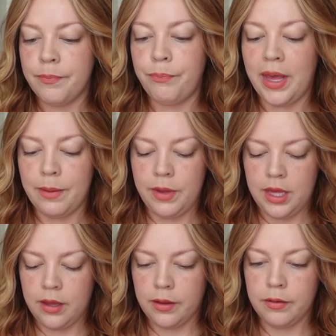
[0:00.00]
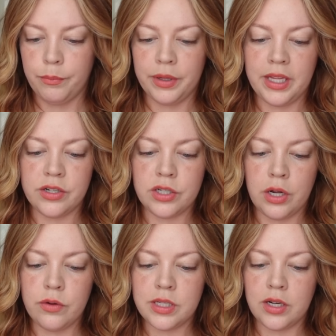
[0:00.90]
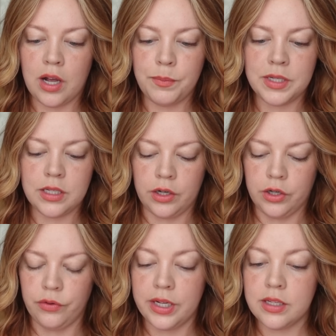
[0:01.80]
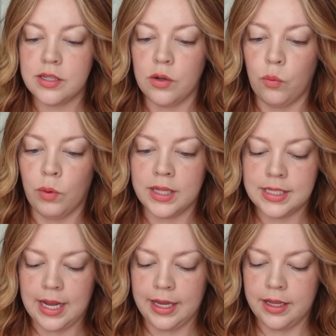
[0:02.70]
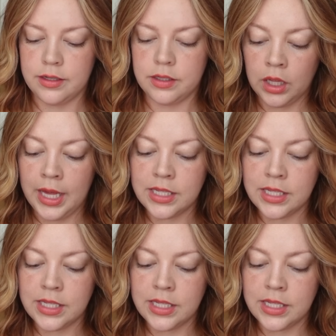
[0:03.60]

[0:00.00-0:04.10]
Maybe, but there's no synopsis on Goodreads, so one second.